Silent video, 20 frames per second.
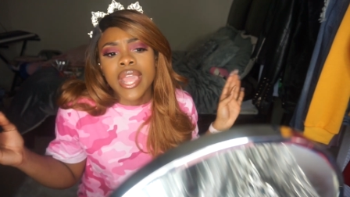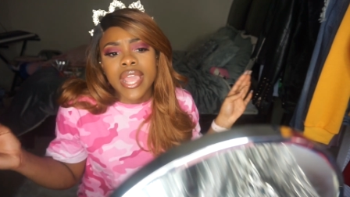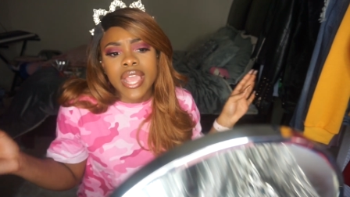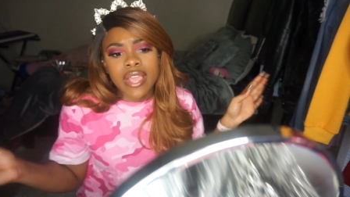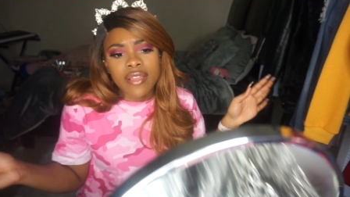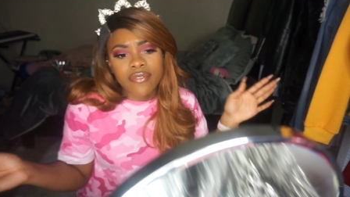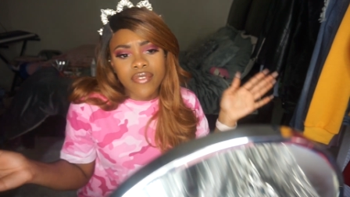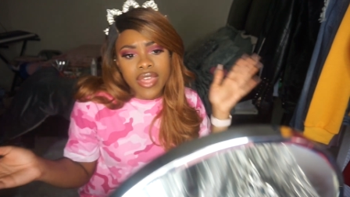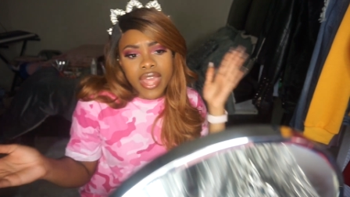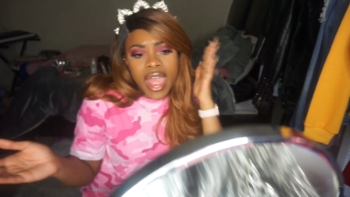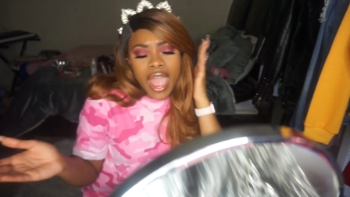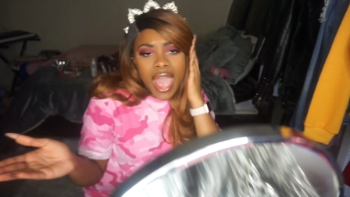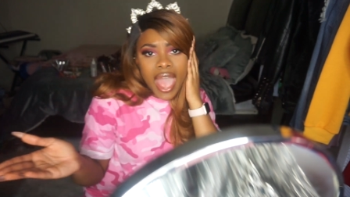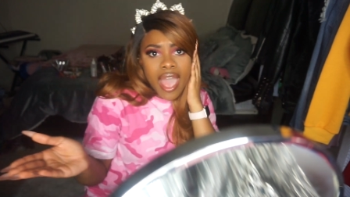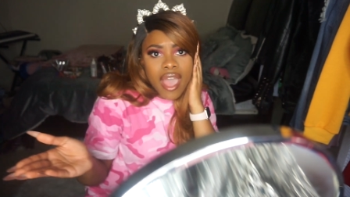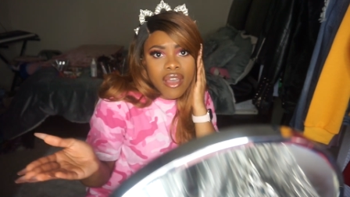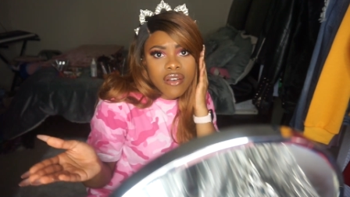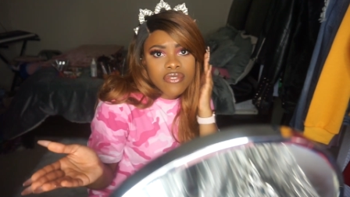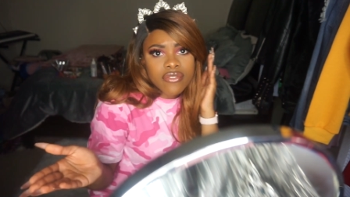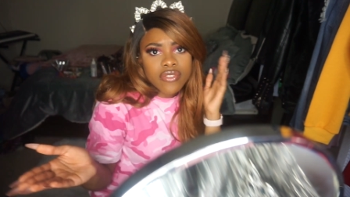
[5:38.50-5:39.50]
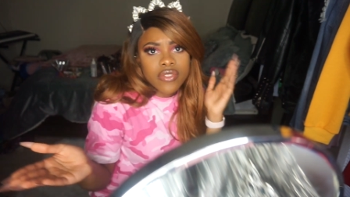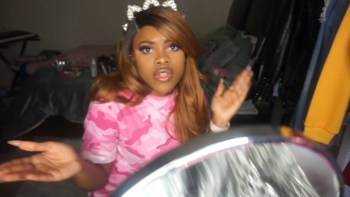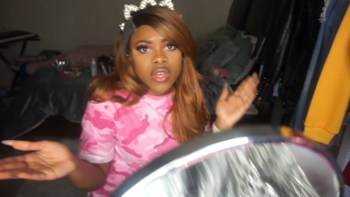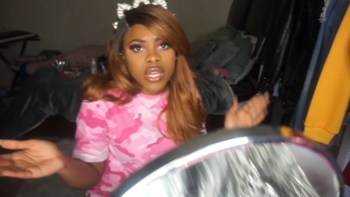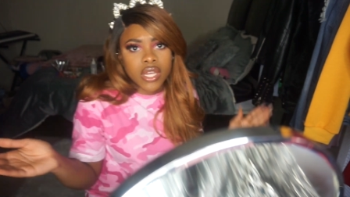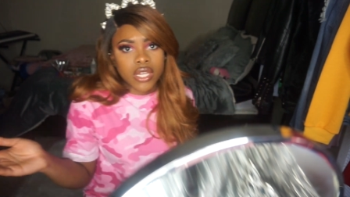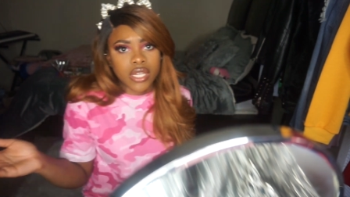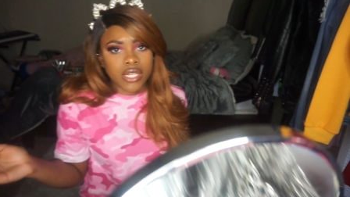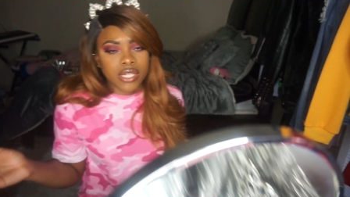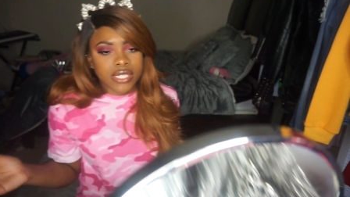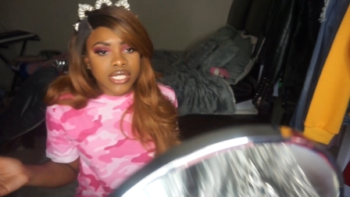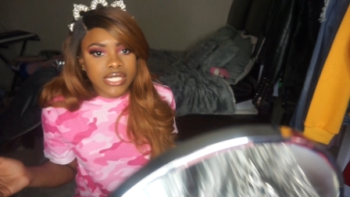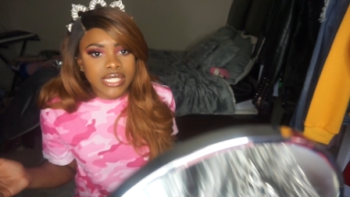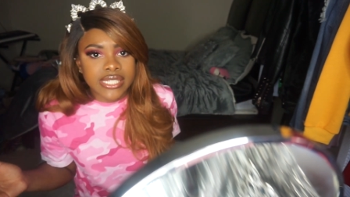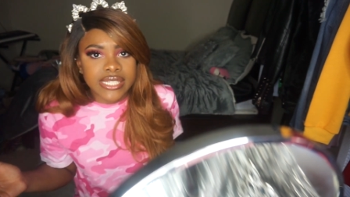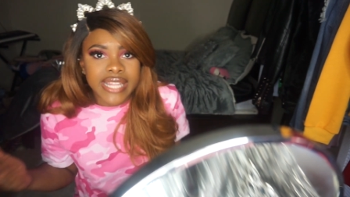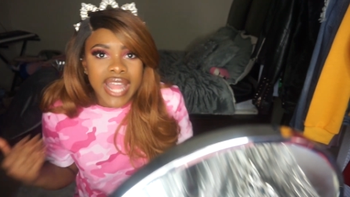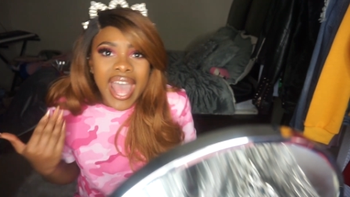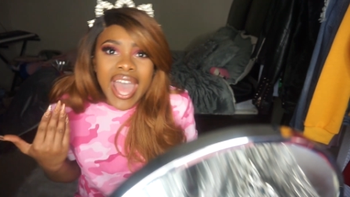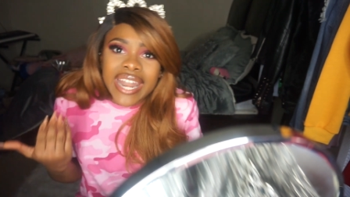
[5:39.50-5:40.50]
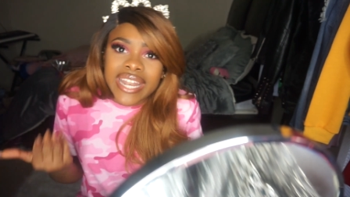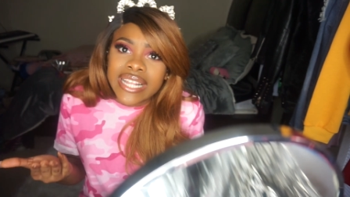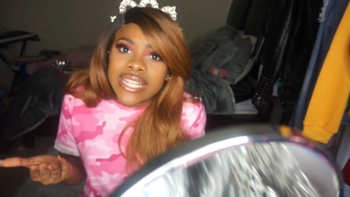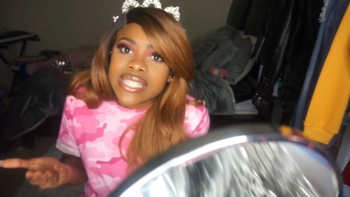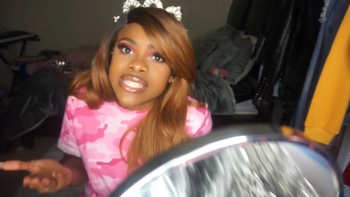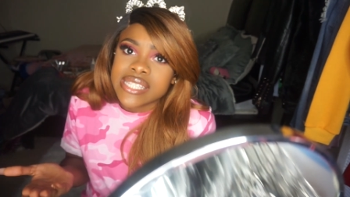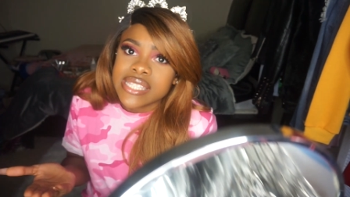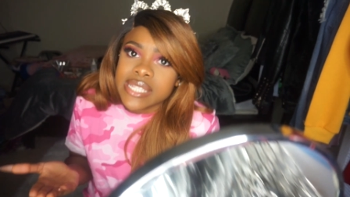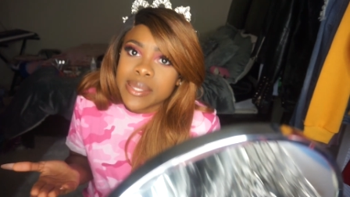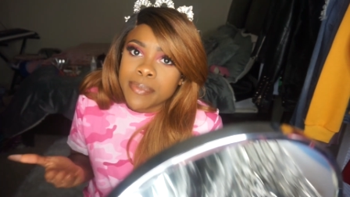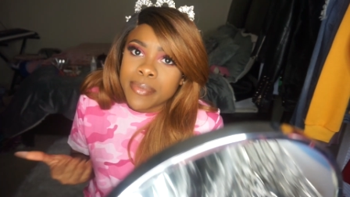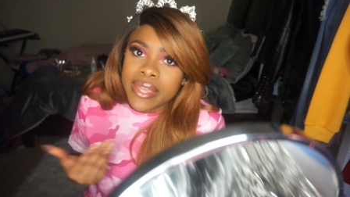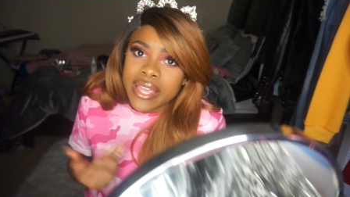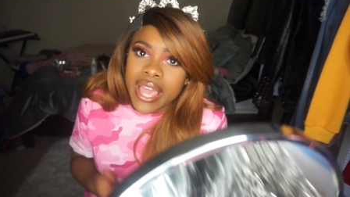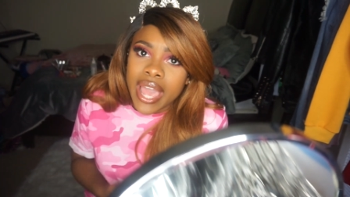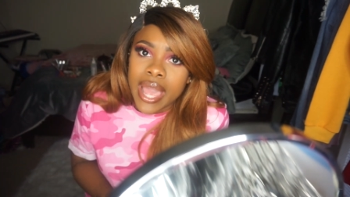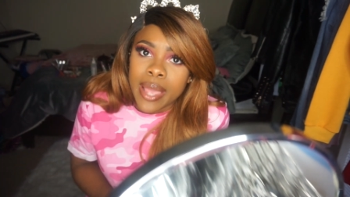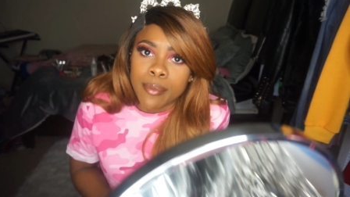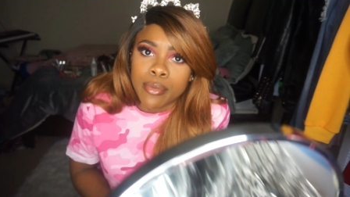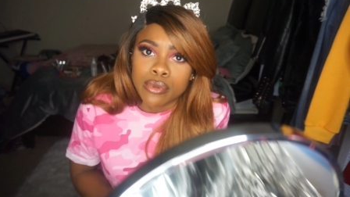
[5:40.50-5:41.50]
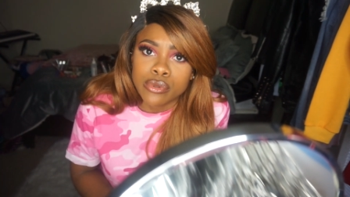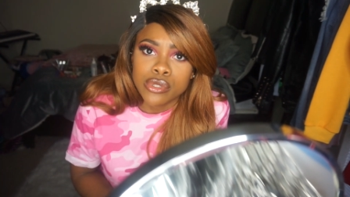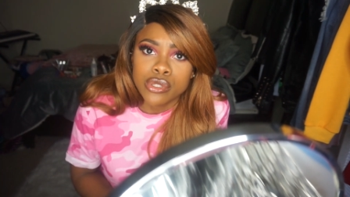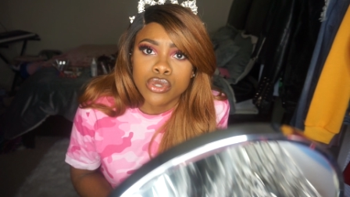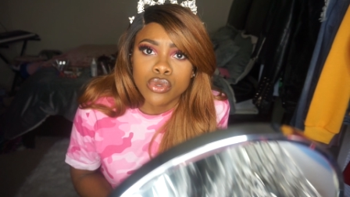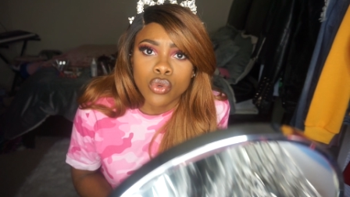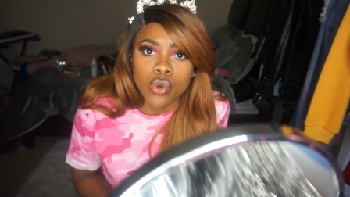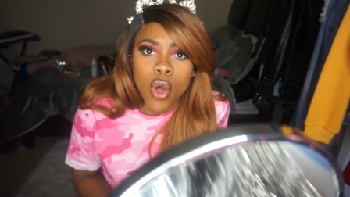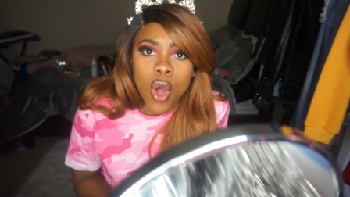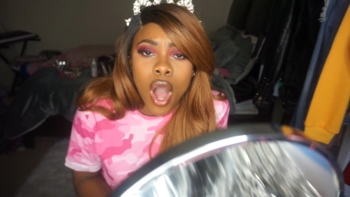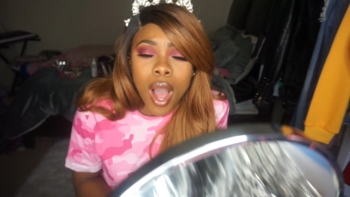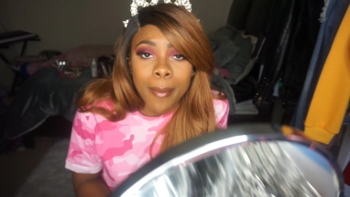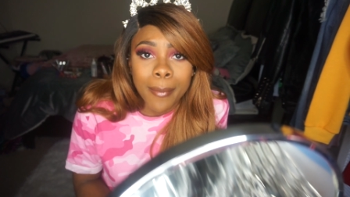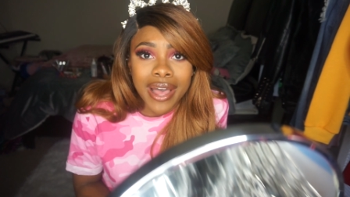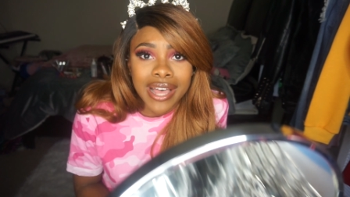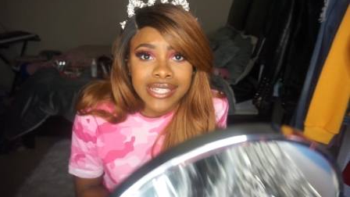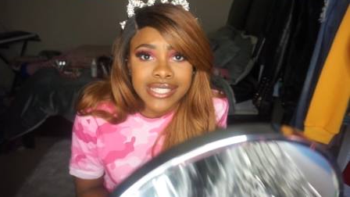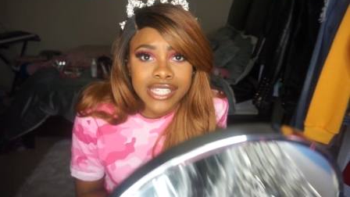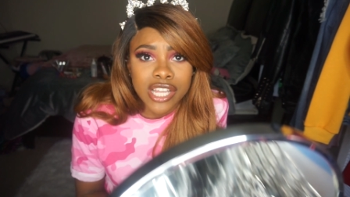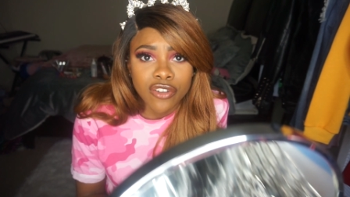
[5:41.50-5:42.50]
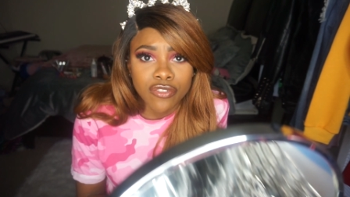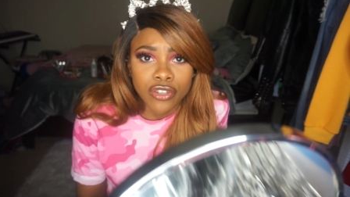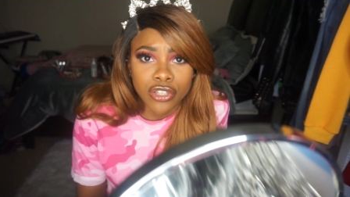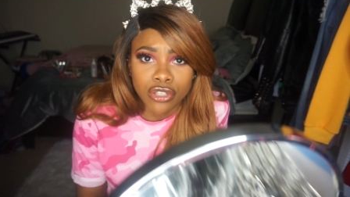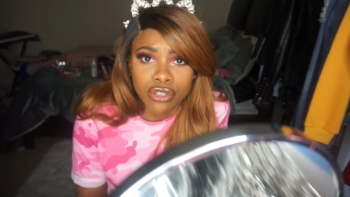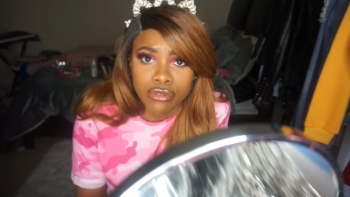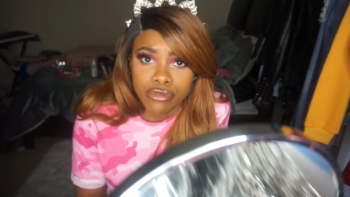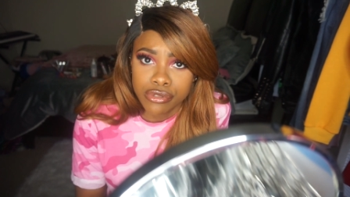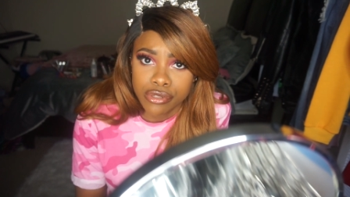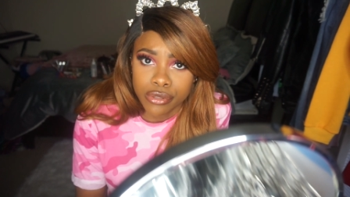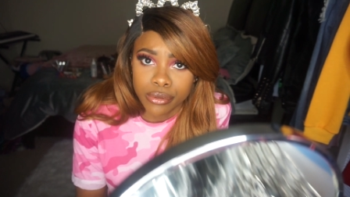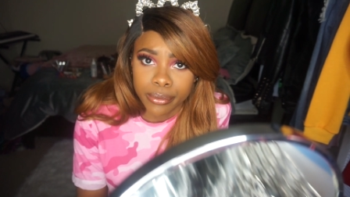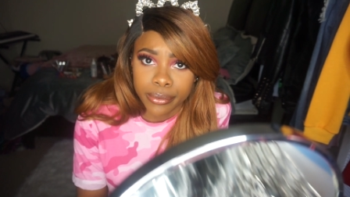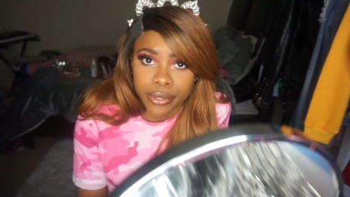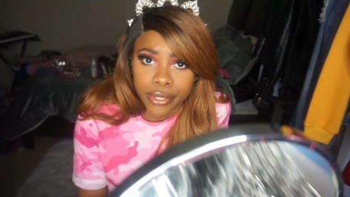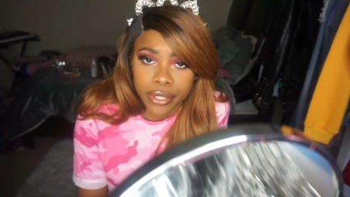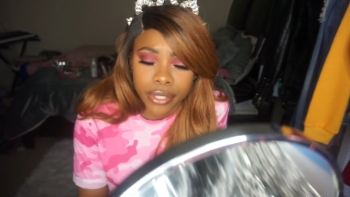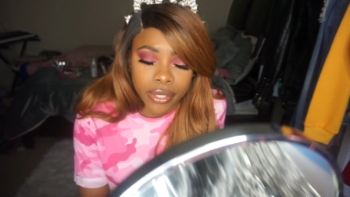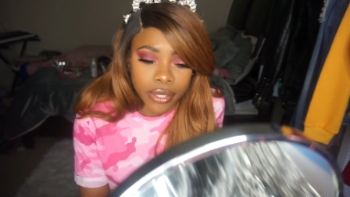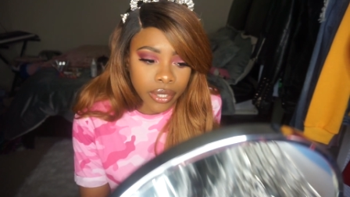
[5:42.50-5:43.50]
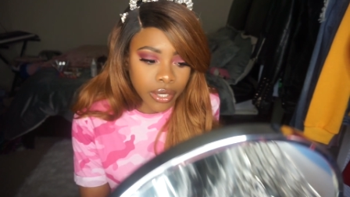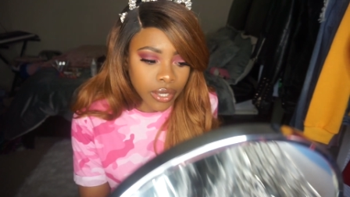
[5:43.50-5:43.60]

even have the status to be able to call myself a YouTuber.